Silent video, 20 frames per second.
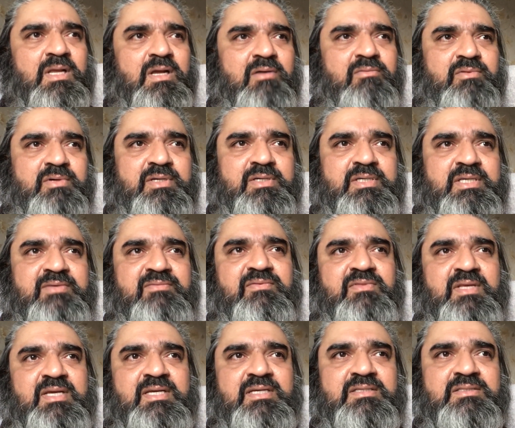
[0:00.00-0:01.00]
want to give
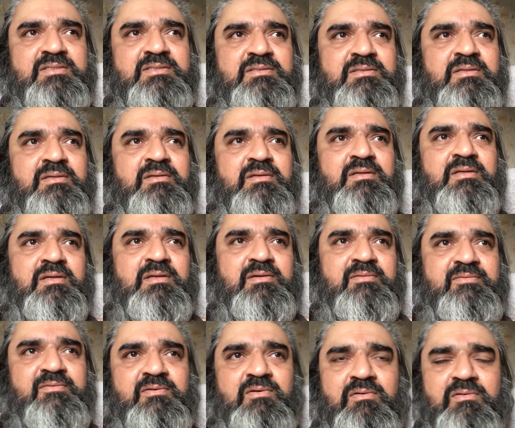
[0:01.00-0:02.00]
thanks
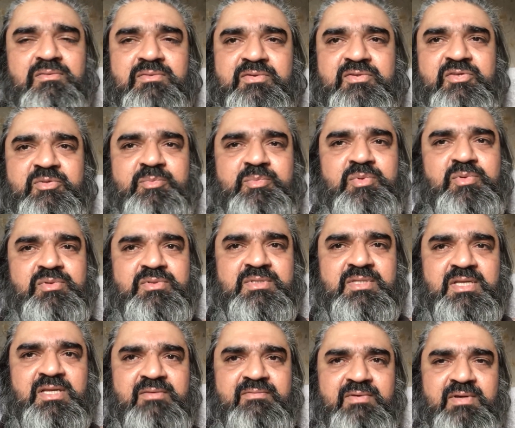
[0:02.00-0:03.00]
for all the support
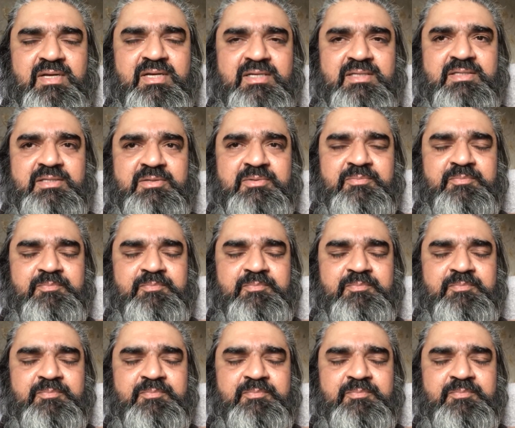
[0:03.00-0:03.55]
that I've had.